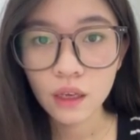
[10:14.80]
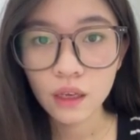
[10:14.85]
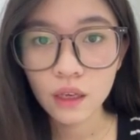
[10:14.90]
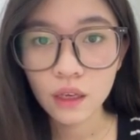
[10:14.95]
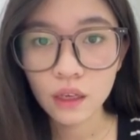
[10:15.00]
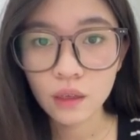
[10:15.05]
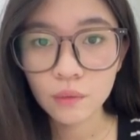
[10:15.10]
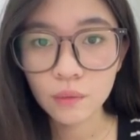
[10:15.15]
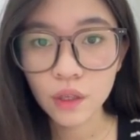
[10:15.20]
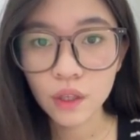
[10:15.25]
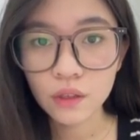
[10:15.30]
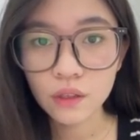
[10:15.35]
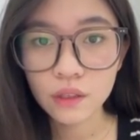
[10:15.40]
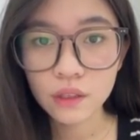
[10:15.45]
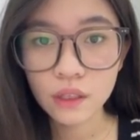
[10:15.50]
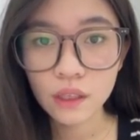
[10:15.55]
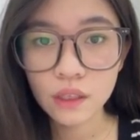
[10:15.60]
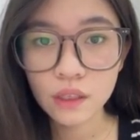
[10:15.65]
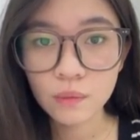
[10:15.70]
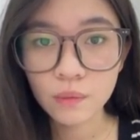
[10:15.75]
and
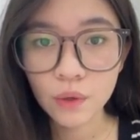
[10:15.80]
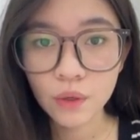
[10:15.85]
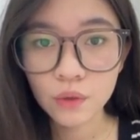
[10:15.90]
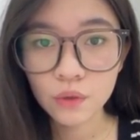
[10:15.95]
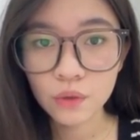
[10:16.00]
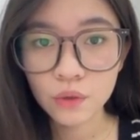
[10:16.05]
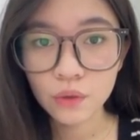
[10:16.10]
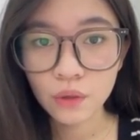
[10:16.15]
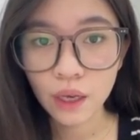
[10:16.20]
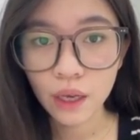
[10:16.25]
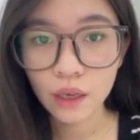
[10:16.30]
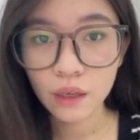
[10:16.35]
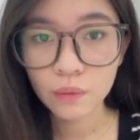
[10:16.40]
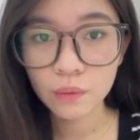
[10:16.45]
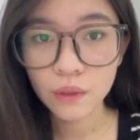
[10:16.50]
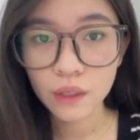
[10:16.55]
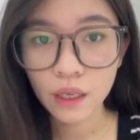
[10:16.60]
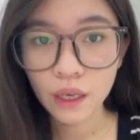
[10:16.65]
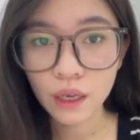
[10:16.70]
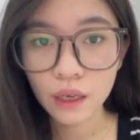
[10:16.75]
policy support to
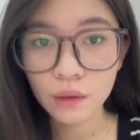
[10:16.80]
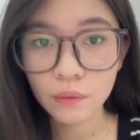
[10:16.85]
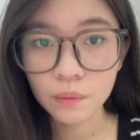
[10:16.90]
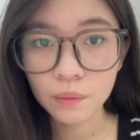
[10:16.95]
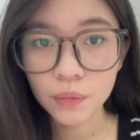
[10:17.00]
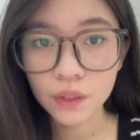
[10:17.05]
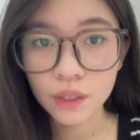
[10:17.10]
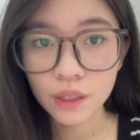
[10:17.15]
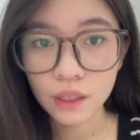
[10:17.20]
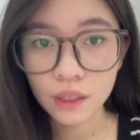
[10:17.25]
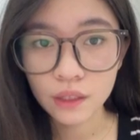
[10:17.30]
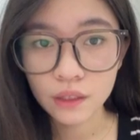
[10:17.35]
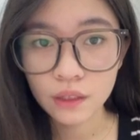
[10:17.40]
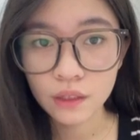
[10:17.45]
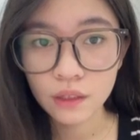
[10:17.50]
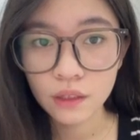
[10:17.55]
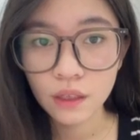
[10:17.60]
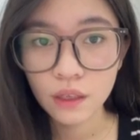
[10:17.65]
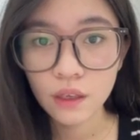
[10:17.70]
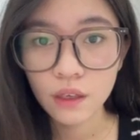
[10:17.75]
help
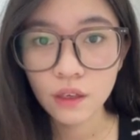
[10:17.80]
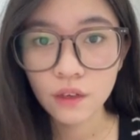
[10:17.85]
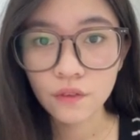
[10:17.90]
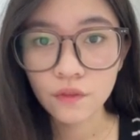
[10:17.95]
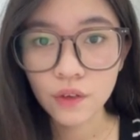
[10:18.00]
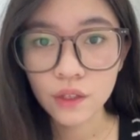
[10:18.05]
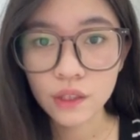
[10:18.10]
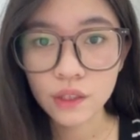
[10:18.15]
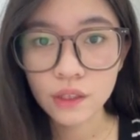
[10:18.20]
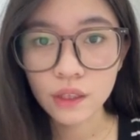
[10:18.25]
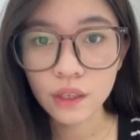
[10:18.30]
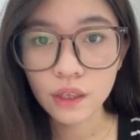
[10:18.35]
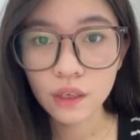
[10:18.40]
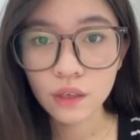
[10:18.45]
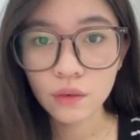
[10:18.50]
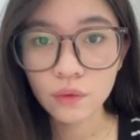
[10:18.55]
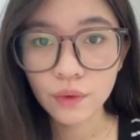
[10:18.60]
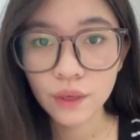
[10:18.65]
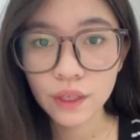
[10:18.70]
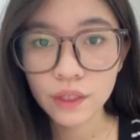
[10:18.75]
companies find
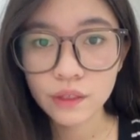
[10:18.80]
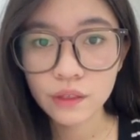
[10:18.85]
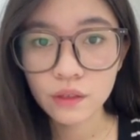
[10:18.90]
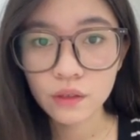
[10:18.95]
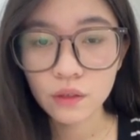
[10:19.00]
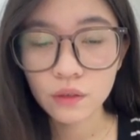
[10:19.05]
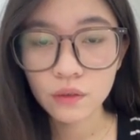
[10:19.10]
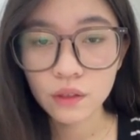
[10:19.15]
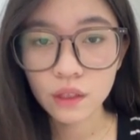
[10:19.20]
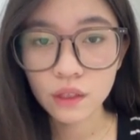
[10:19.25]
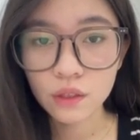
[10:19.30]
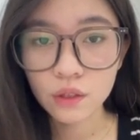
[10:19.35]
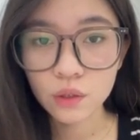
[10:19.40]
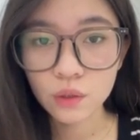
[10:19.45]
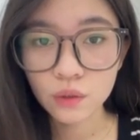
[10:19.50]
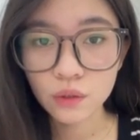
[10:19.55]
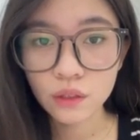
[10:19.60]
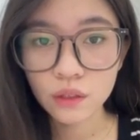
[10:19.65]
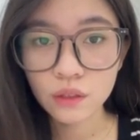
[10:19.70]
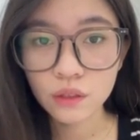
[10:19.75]
their way through the
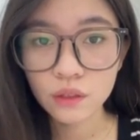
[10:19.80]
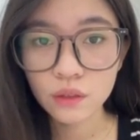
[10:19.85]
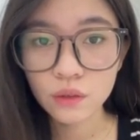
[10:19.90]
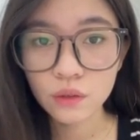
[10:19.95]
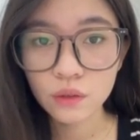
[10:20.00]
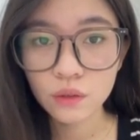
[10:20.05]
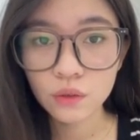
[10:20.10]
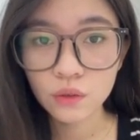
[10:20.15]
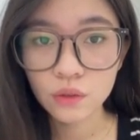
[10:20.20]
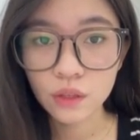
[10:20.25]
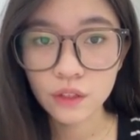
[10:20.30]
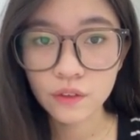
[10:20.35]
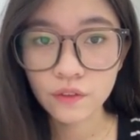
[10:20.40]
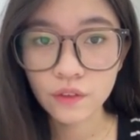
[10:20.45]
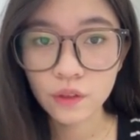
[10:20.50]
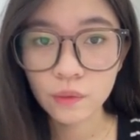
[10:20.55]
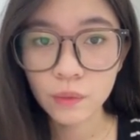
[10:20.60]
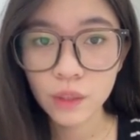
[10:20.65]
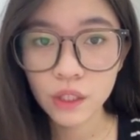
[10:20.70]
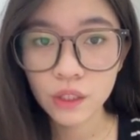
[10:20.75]
twin
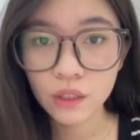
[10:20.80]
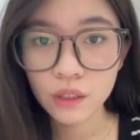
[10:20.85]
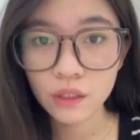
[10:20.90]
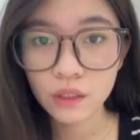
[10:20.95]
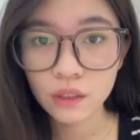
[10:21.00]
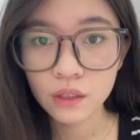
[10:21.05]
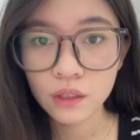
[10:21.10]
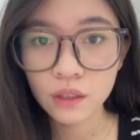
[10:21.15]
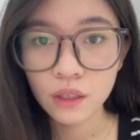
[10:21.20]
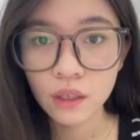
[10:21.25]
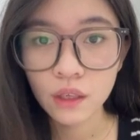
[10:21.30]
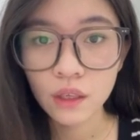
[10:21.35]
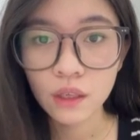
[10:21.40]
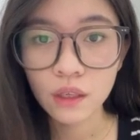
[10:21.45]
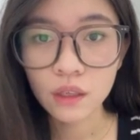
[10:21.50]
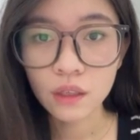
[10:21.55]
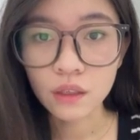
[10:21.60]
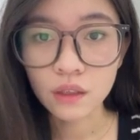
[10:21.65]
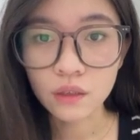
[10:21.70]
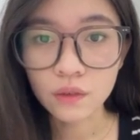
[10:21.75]
transformations
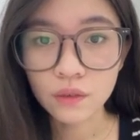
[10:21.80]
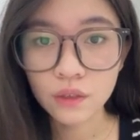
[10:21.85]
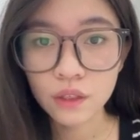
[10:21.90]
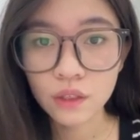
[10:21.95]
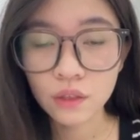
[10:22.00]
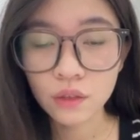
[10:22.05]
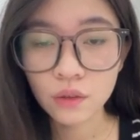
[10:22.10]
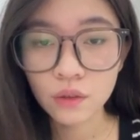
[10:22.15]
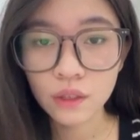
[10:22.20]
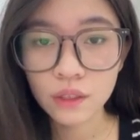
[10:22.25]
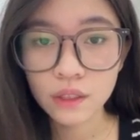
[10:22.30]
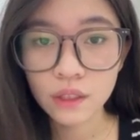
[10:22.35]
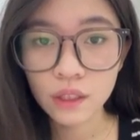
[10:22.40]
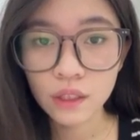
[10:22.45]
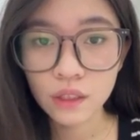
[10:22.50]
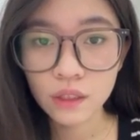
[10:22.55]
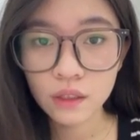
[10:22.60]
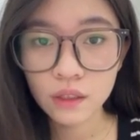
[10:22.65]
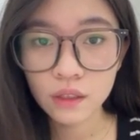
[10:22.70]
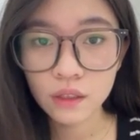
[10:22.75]
of
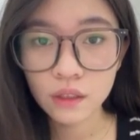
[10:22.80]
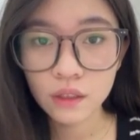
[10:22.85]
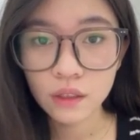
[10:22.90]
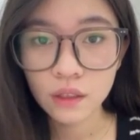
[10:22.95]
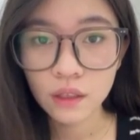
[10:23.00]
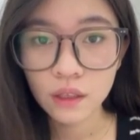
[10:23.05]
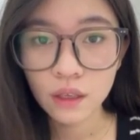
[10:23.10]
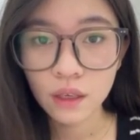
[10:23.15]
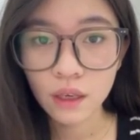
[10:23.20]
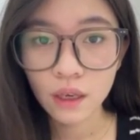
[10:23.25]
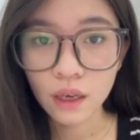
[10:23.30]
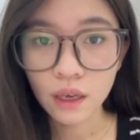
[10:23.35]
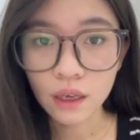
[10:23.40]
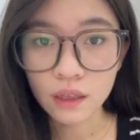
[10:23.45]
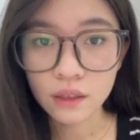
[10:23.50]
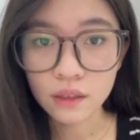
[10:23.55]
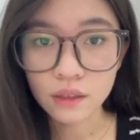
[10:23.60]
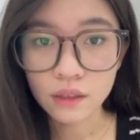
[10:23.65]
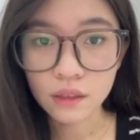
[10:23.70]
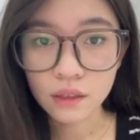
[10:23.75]
digitalization
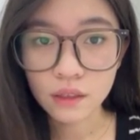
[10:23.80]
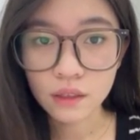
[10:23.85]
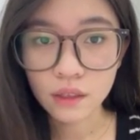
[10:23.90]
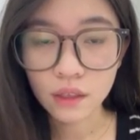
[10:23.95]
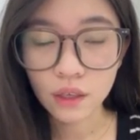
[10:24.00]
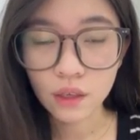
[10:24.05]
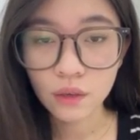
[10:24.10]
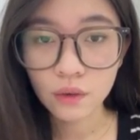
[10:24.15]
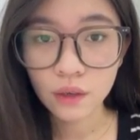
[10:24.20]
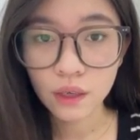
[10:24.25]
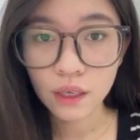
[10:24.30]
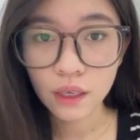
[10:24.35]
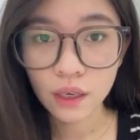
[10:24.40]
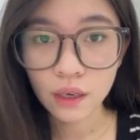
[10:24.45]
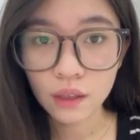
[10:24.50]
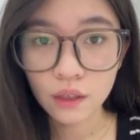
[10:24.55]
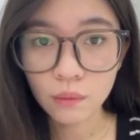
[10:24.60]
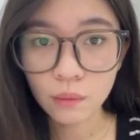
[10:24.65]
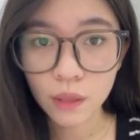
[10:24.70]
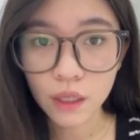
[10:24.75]
and the secure
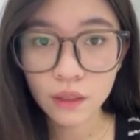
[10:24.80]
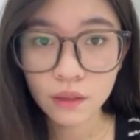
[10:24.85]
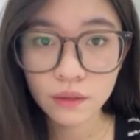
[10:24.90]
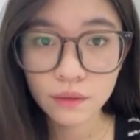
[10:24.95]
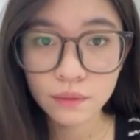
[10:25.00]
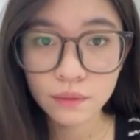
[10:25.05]
economy.